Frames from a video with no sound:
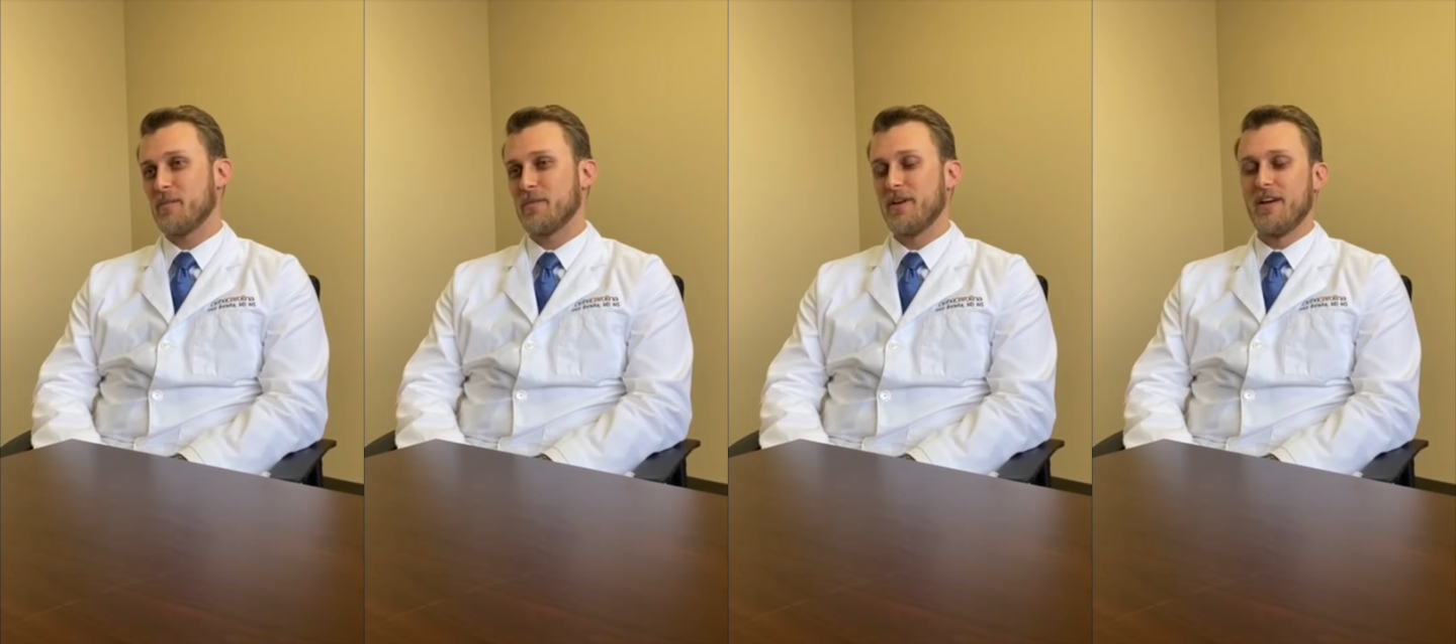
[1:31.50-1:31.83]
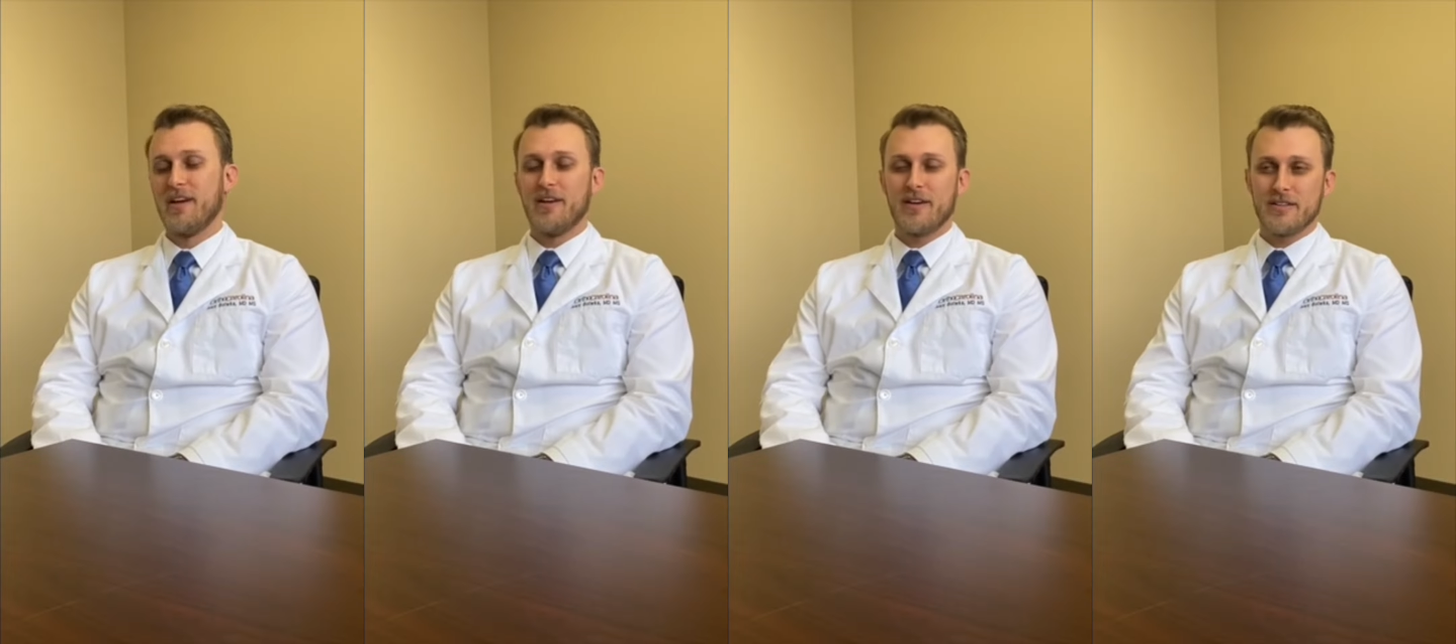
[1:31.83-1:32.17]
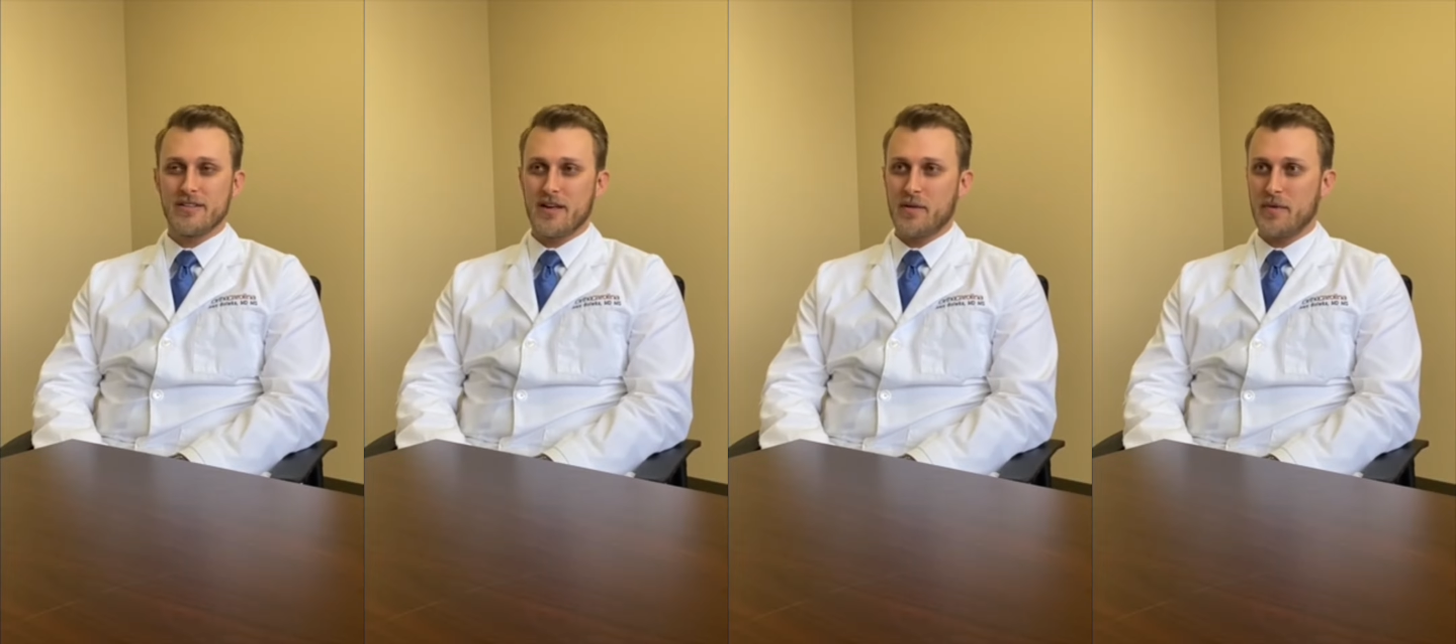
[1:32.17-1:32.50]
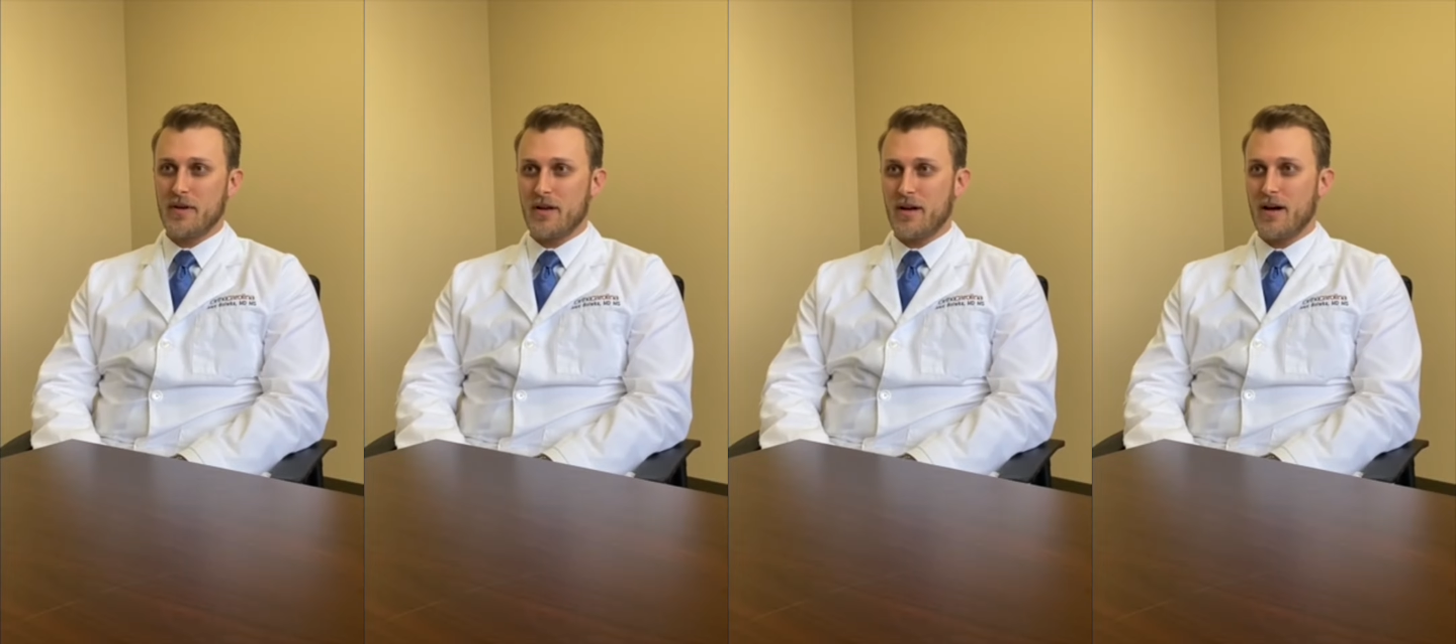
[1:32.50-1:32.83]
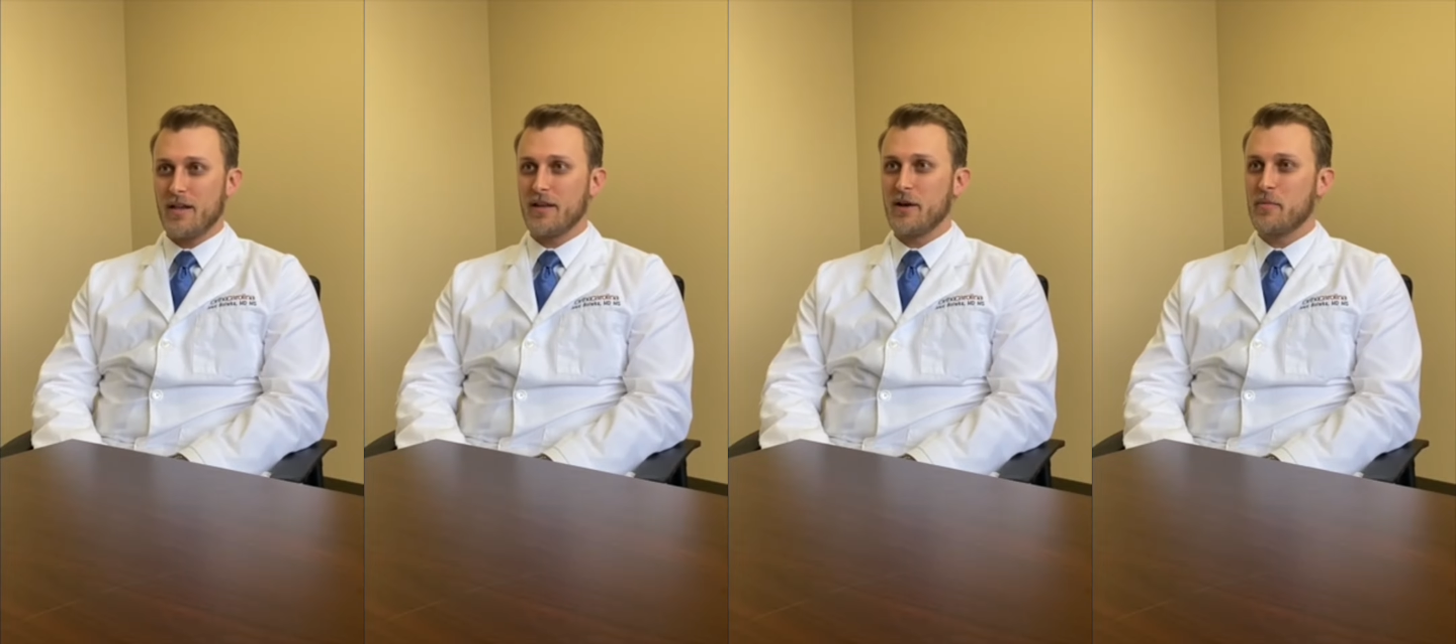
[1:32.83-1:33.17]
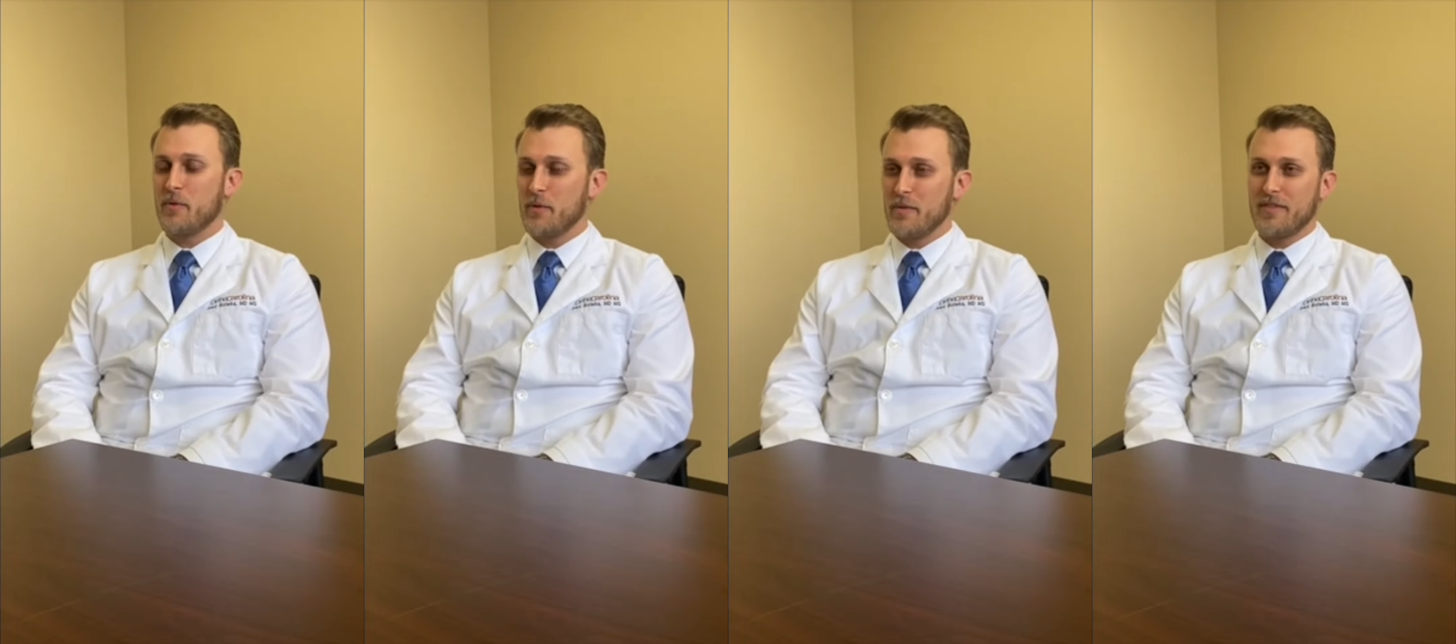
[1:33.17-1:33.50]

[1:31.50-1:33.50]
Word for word: You can set up an online appointment